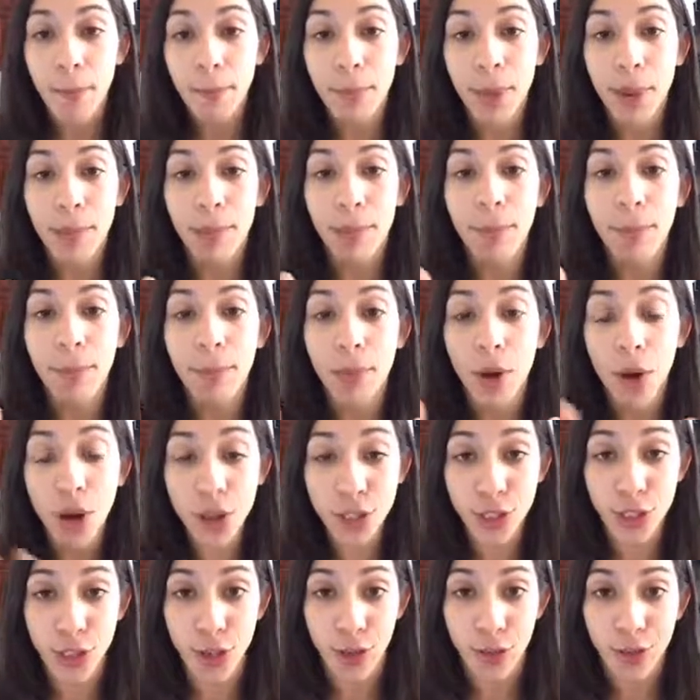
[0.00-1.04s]
But
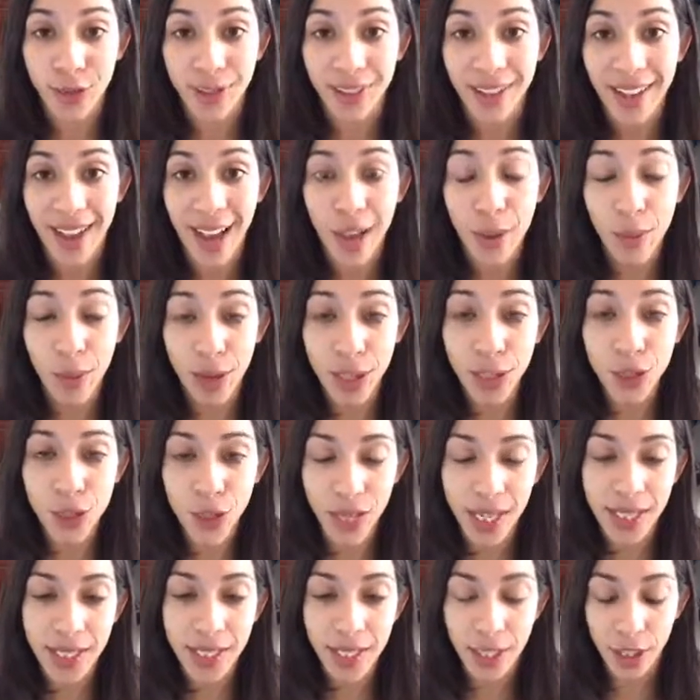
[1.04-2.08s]
also, I want
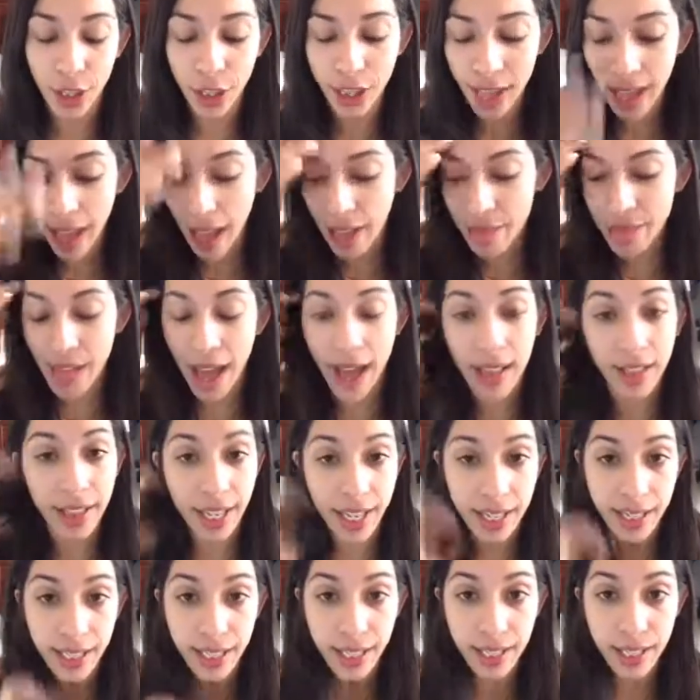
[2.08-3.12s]
you guys to look at that
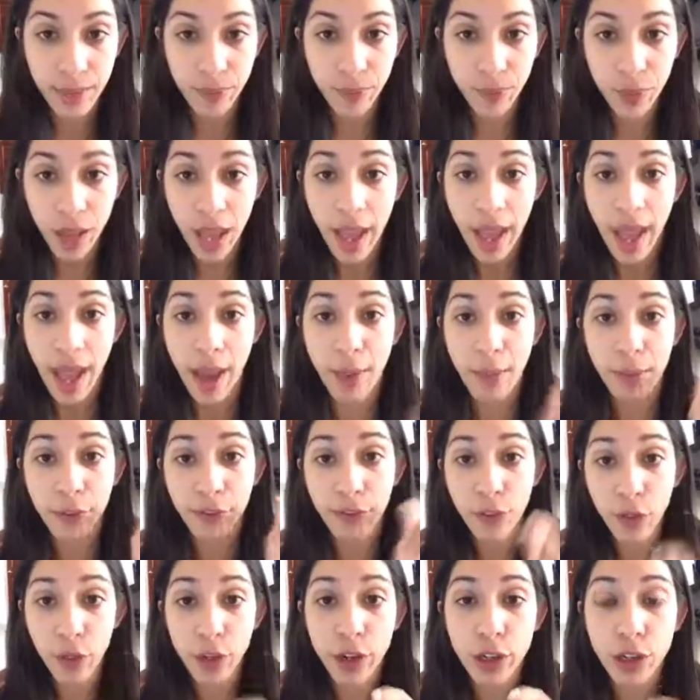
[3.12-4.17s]
list. And
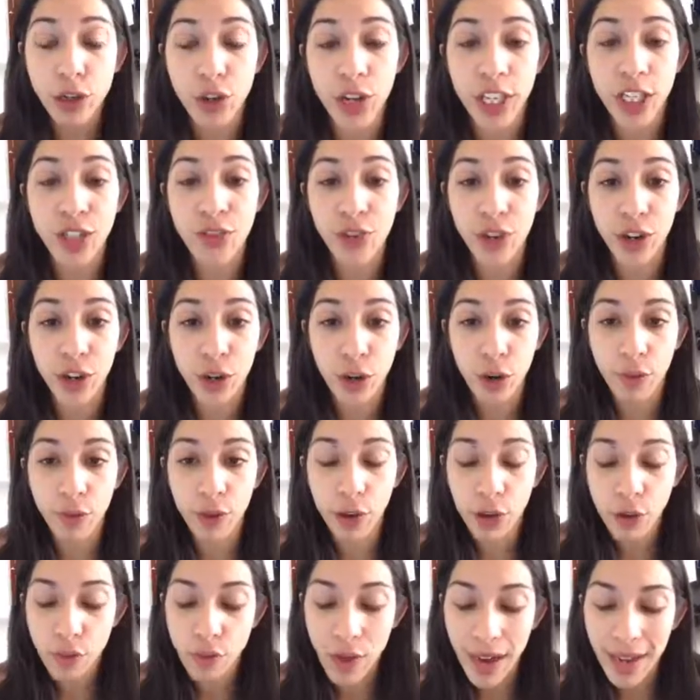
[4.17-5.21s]
before you transfer it
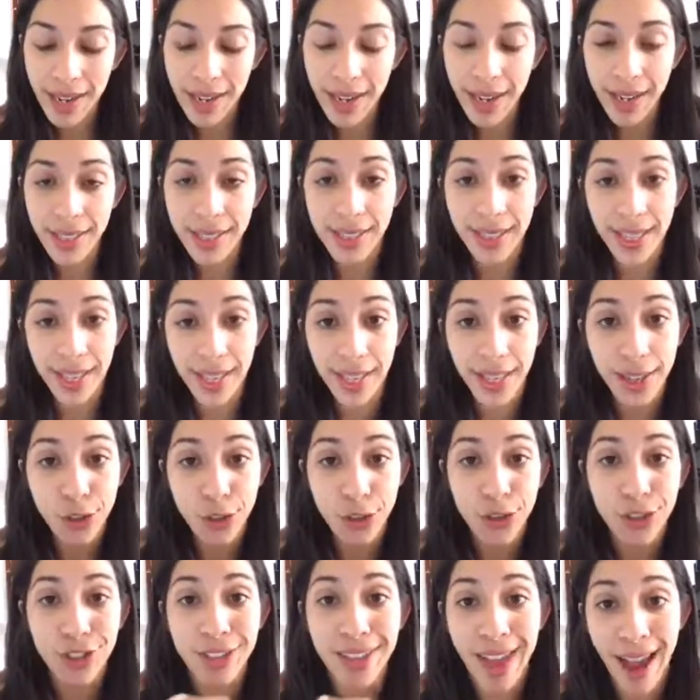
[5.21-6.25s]
over, right next to
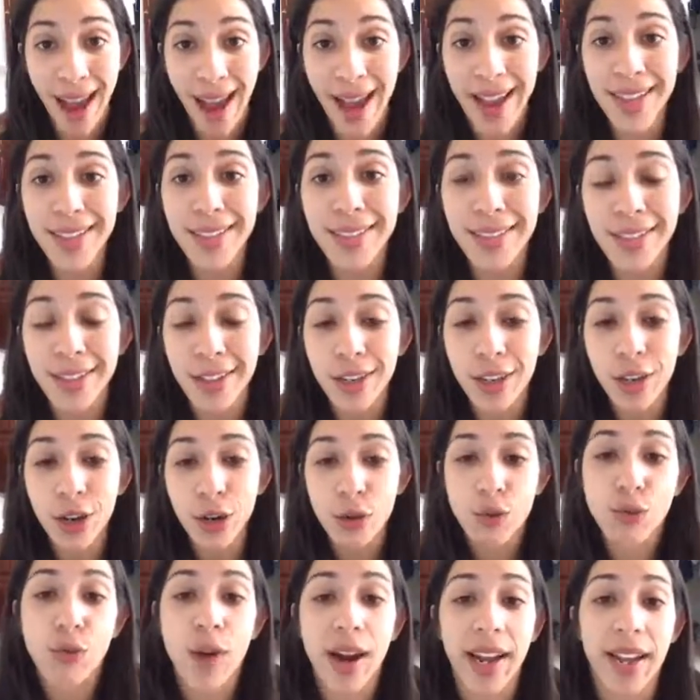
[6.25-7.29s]
each task,
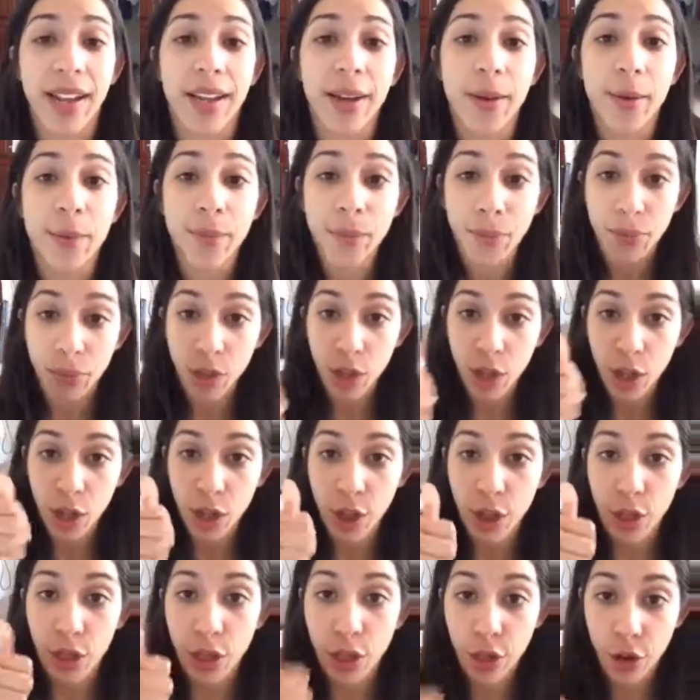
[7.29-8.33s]
write
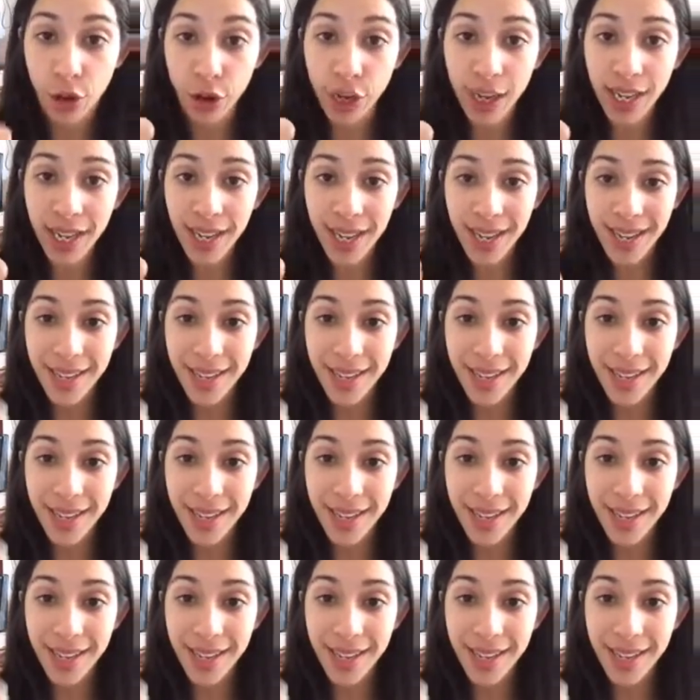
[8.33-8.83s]
30,